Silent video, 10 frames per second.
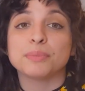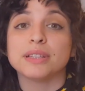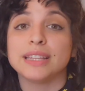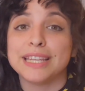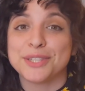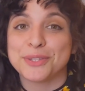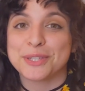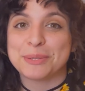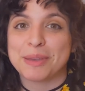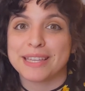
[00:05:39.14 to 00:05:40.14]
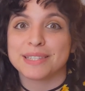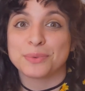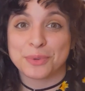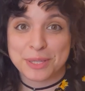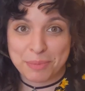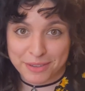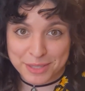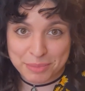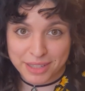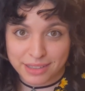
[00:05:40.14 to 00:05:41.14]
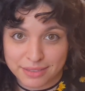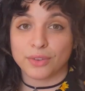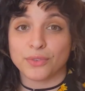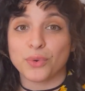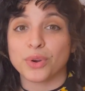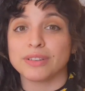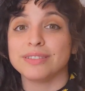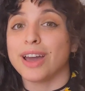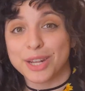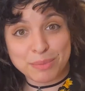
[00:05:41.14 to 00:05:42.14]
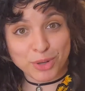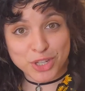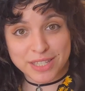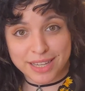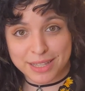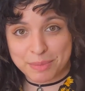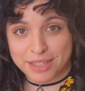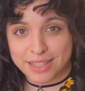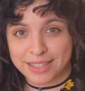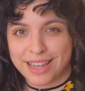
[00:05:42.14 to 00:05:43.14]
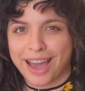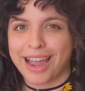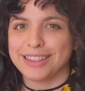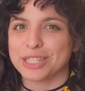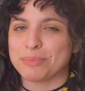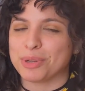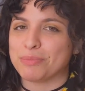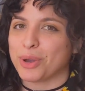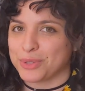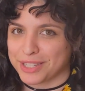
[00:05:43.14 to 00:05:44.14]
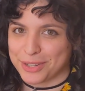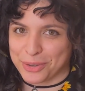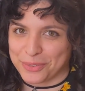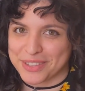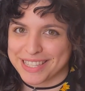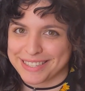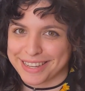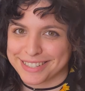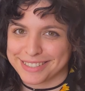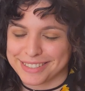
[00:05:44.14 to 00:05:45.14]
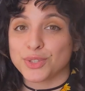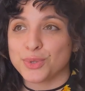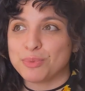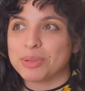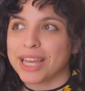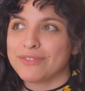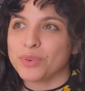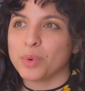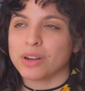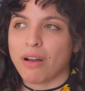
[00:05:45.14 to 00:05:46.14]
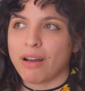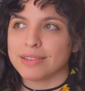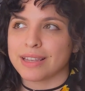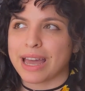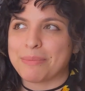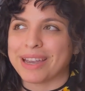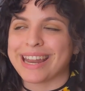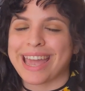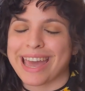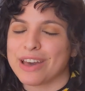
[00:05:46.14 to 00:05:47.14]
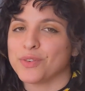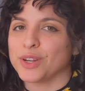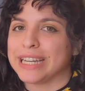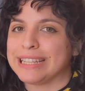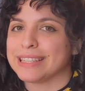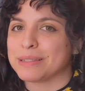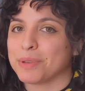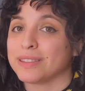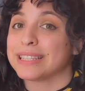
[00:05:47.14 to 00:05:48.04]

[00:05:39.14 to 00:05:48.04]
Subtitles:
Please use this space responsibly. For non-emergency expenses, I like to put a post-it note over this section to plan for what costs I might have or need this month